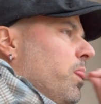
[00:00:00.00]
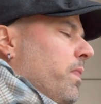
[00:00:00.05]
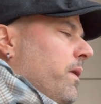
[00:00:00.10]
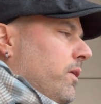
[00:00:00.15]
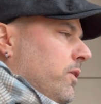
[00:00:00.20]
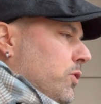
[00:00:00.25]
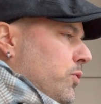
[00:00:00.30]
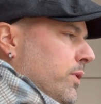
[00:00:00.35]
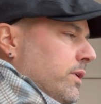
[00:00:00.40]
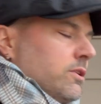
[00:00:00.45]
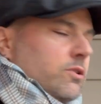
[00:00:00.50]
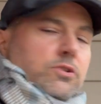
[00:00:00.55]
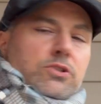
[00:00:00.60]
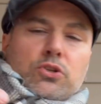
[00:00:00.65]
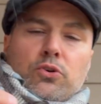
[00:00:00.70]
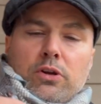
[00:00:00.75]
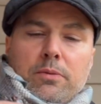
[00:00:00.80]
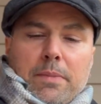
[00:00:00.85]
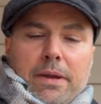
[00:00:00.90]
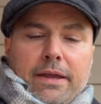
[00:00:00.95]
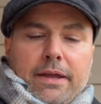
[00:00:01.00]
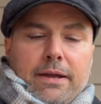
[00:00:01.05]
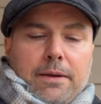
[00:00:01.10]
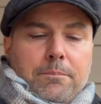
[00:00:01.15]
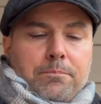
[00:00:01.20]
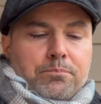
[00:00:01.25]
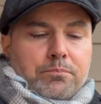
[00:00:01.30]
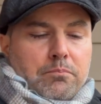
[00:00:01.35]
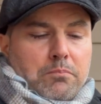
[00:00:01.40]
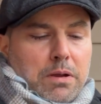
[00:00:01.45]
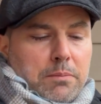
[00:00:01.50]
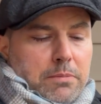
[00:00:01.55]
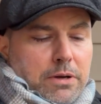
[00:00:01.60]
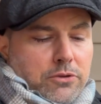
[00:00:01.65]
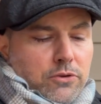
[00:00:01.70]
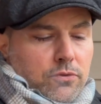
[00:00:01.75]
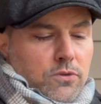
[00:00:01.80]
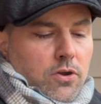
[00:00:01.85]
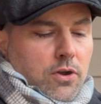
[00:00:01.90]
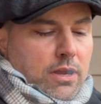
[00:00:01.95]
A quick little story. My
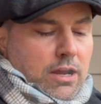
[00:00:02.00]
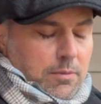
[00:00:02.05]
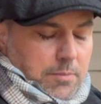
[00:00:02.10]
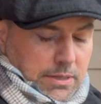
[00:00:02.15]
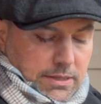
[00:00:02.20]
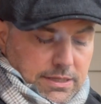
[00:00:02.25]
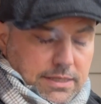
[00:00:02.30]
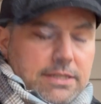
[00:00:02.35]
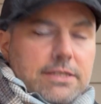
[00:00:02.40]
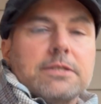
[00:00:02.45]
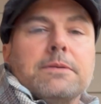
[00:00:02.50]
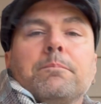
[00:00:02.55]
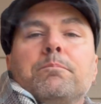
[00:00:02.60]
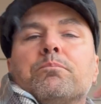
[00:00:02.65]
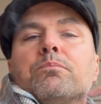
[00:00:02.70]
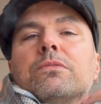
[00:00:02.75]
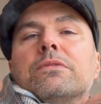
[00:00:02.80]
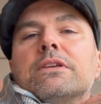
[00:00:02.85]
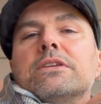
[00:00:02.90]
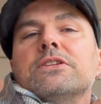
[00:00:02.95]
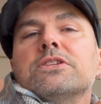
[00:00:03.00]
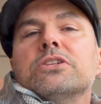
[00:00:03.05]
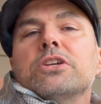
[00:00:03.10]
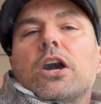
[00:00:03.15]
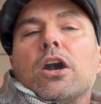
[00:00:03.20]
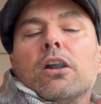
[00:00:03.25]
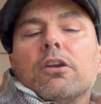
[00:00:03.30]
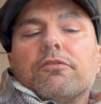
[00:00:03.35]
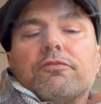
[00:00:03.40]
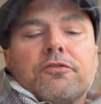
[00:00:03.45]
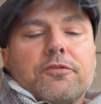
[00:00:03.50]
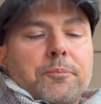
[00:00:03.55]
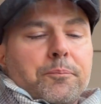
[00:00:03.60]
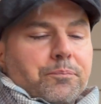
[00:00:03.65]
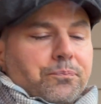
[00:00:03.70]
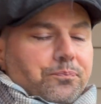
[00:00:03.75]
mother-in-law got me this scarf